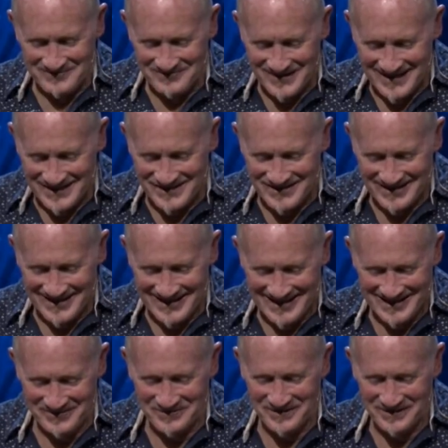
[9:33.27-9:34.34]
But
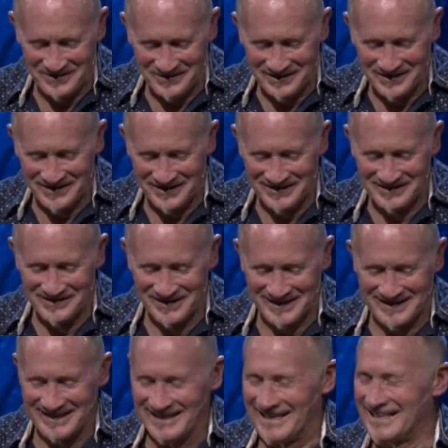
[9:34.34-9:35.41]
we're only going to
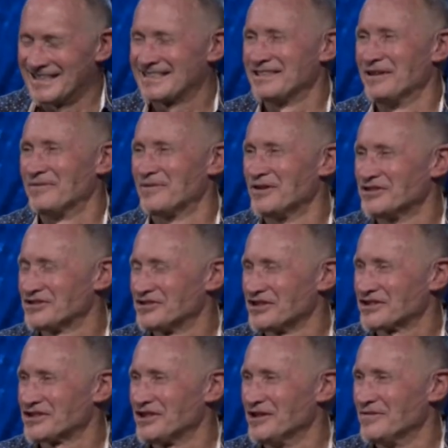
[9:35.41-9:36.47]
look at the first
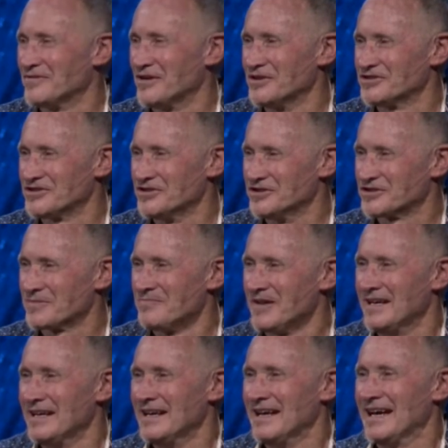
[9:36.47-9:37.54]
16 verses.
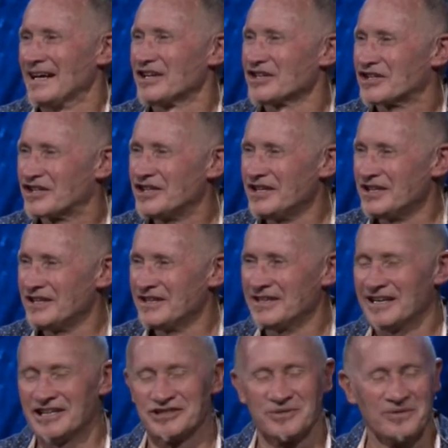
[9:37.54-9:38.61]
And a
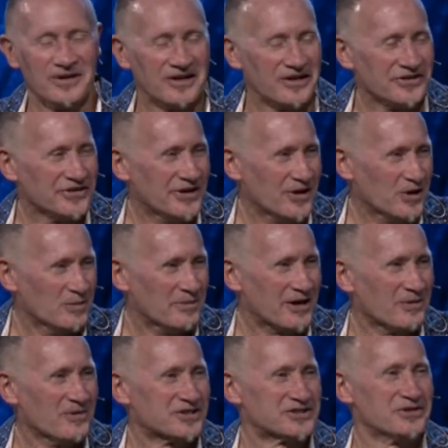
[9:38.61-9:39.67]
key, as we all know, but
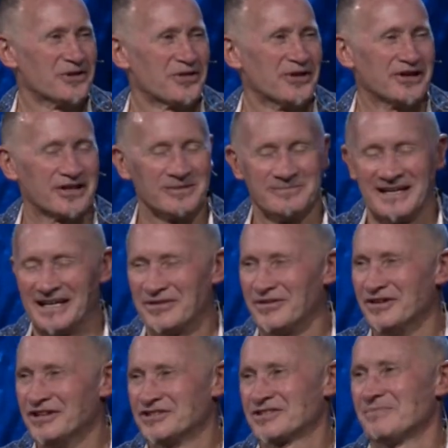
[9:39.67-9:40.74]
I want you to think about
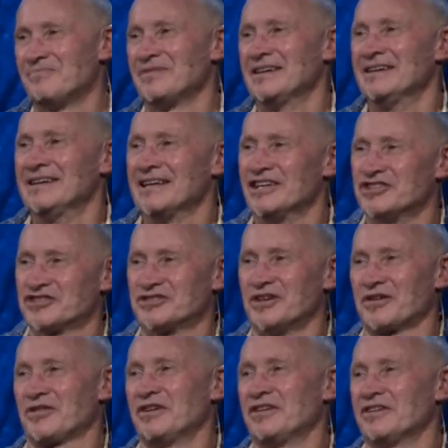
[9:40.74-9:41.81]
this, is
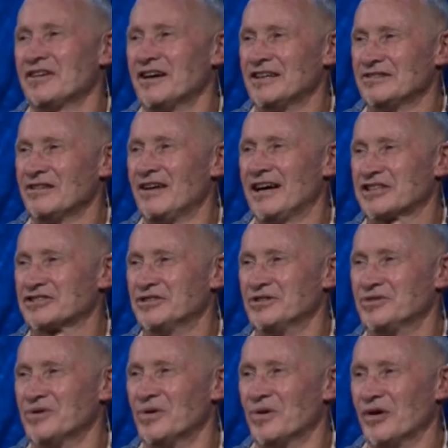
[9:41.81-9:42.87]
something unlocks a
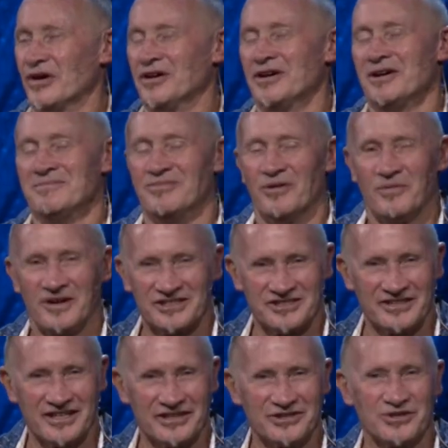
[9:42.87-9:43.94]
door. But
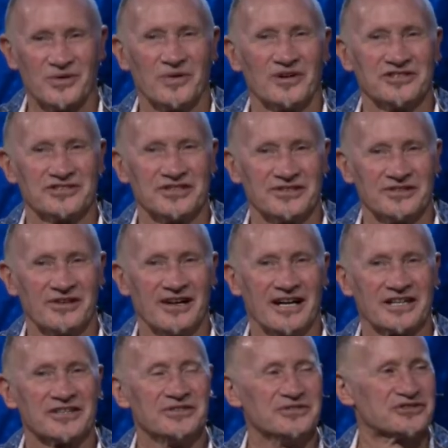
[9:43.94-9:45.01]
once that door is
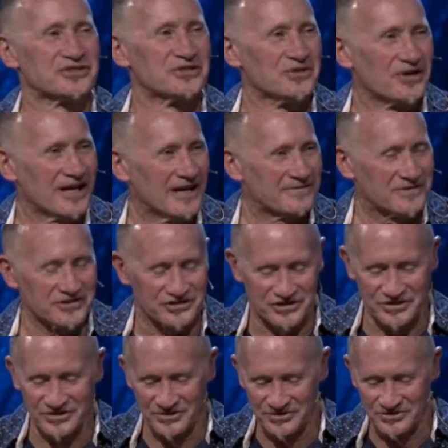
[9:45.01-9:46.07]
unlocked, you still have to
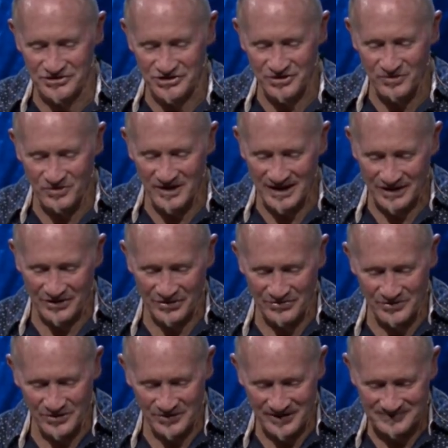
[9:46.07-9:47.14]
choose to walk
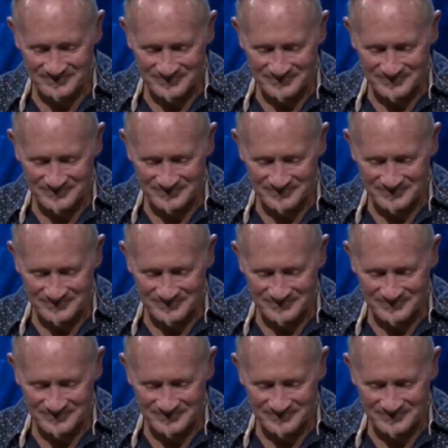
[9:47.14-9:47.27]
through it.